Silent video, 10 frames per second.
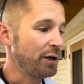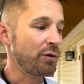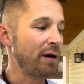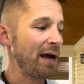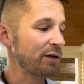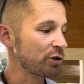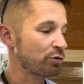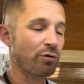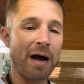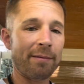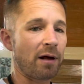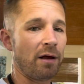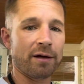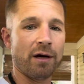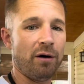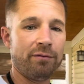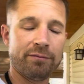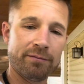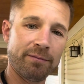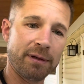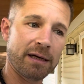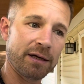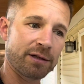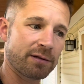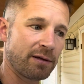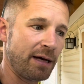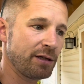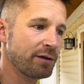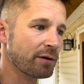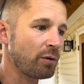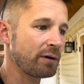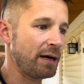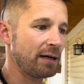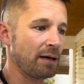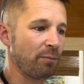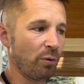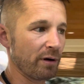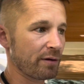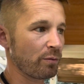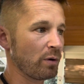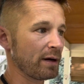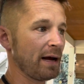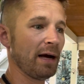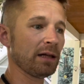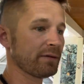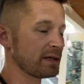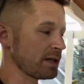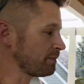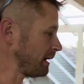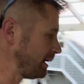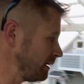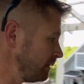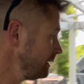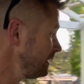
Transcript: You can't just grab it all and go, because then you're going to end up with one hell of a death pile